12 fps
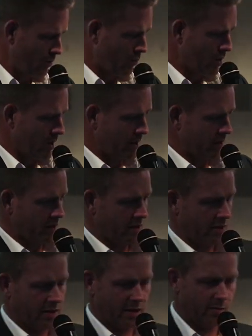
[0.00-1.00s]
one
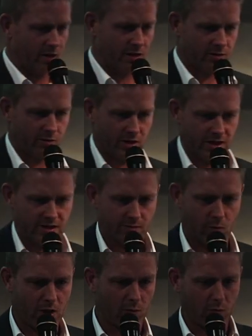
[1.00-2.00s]
email address,
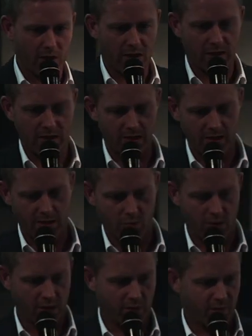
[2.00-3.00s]
one wiki,
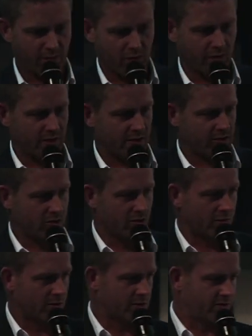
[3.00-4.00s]
one front-end
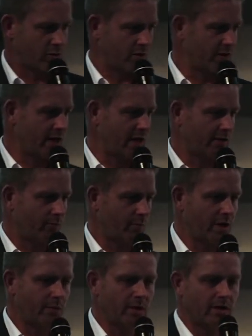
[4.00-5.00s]
service for that.
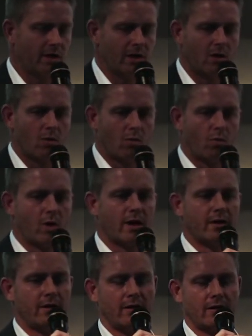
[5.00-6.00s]
Maybe
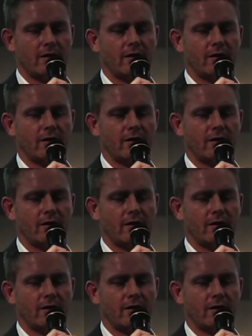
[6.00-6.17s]
one